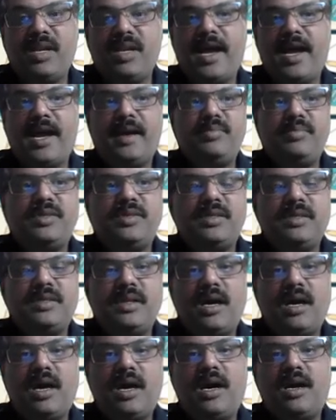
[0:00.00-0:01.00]
apps
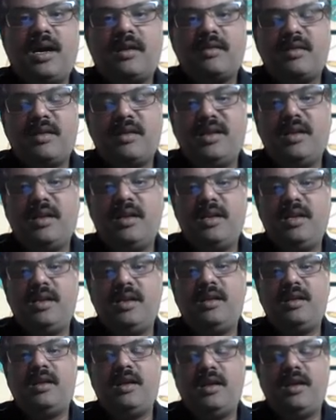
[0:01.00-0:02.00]
are
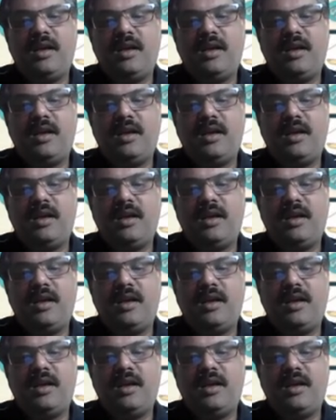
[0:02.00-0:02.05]
really